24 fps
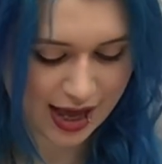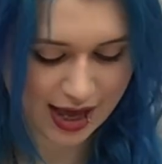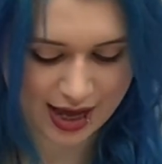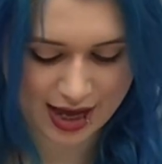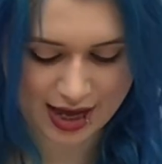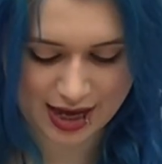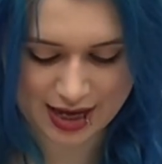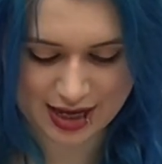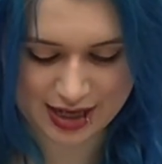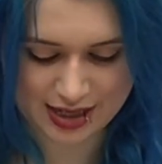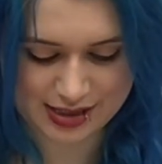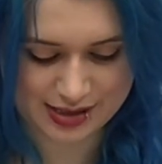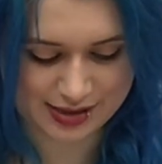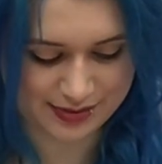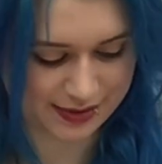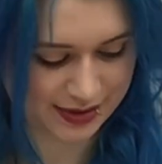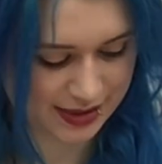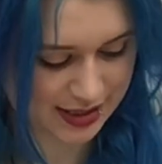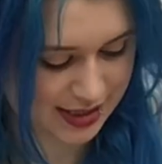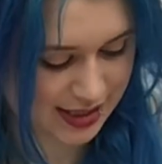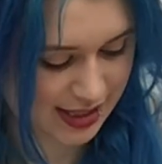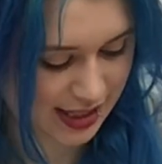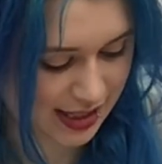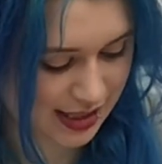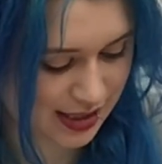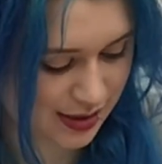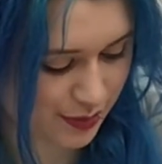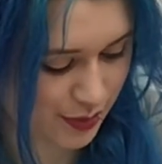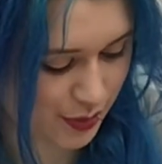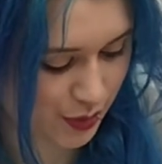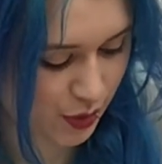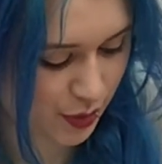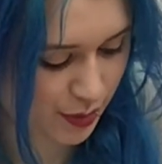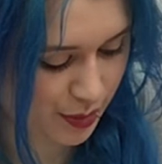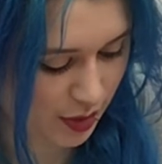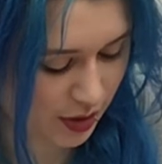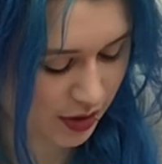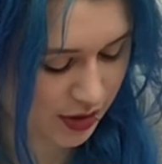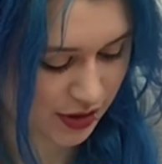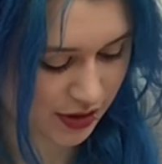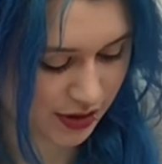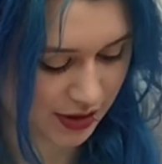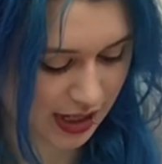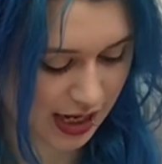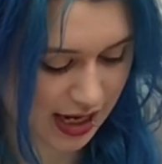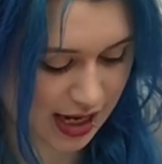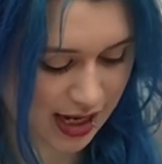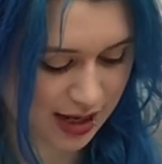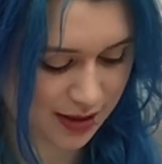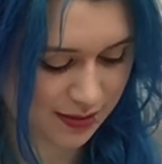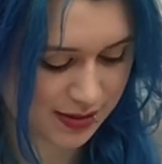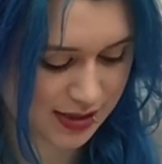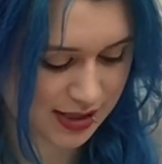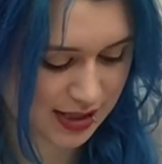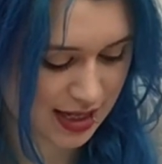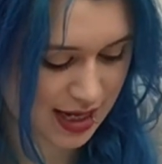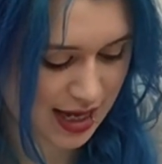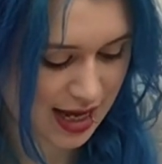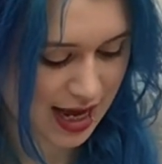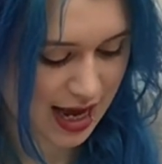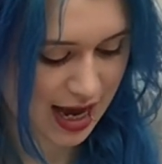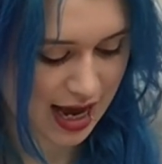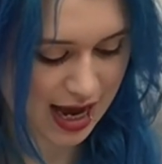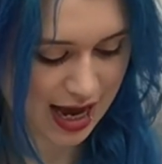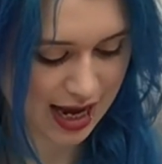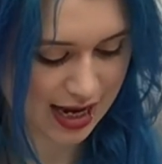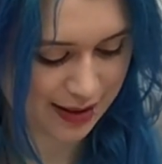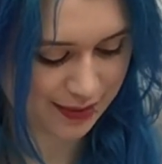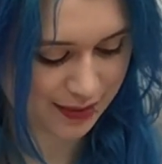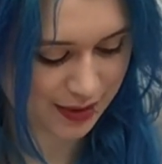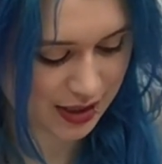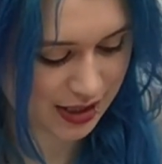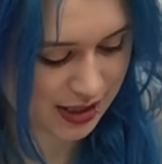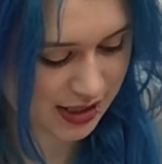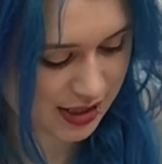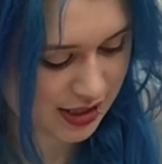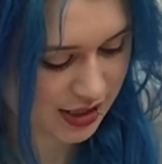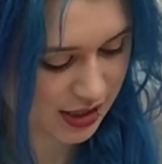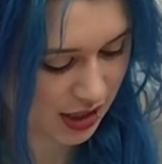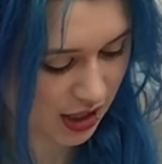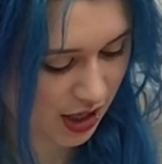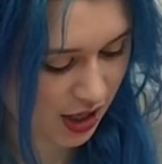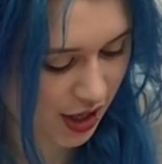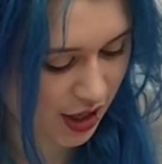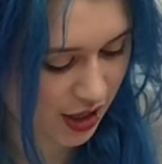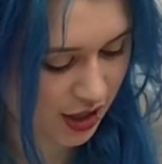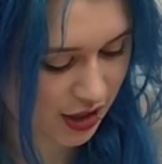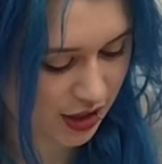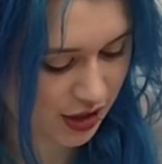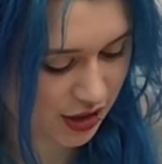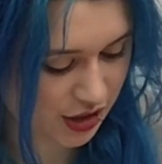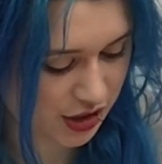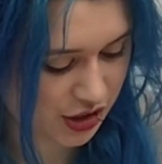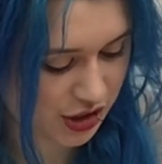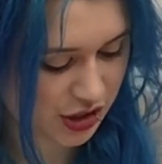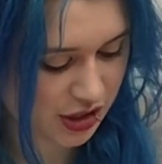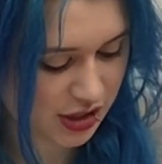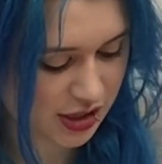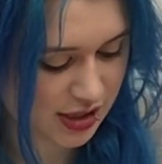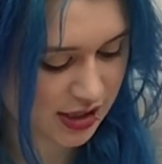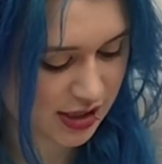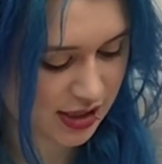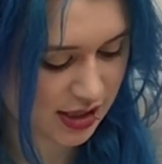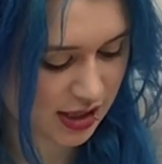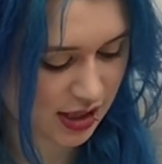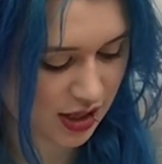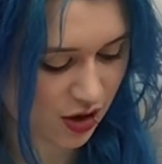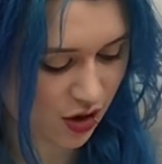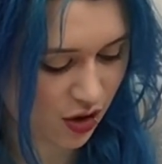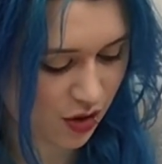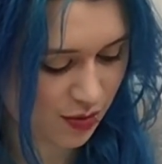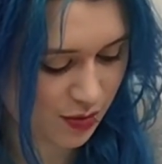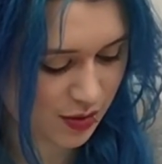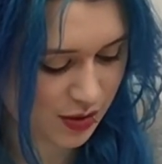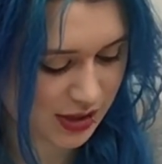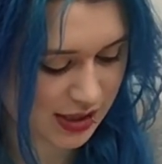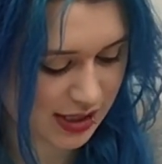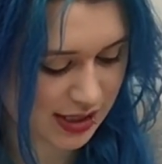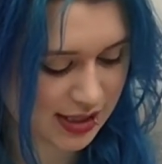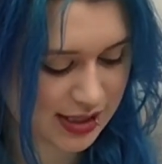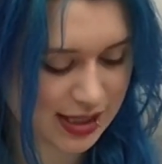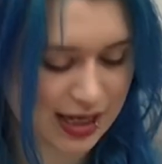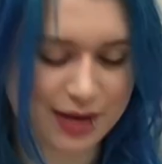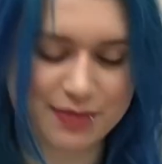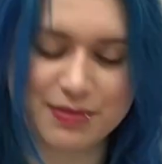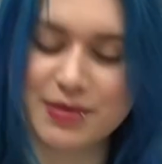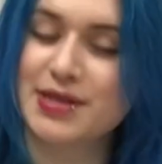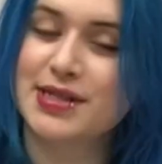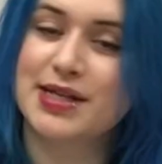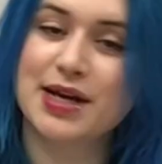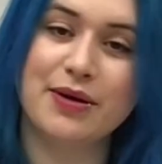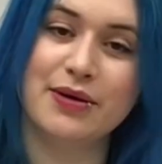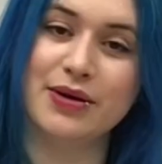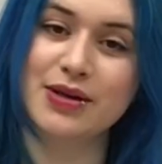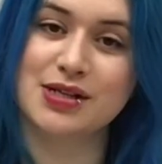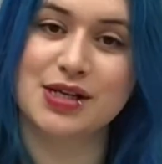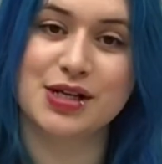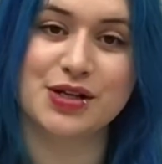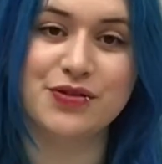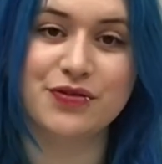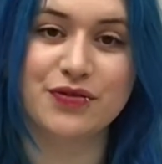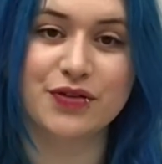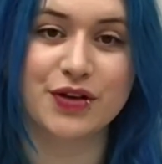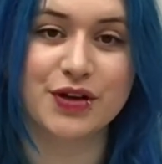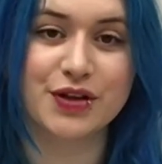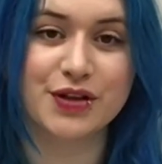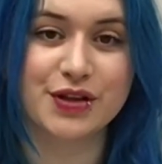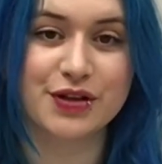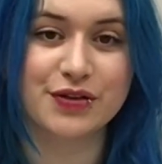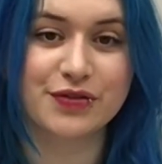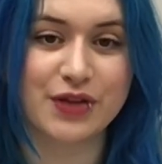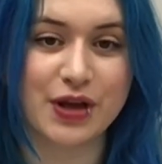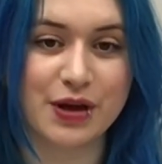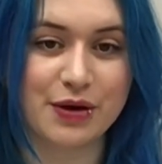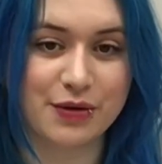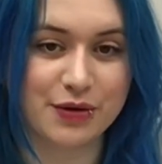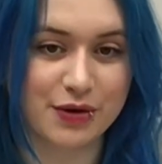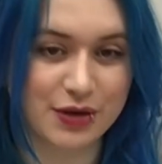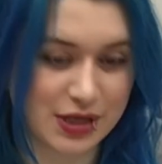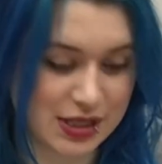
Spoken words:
and I'm going to take some more bottle caps, and I'm going to start just almost the same as how I did for the flower on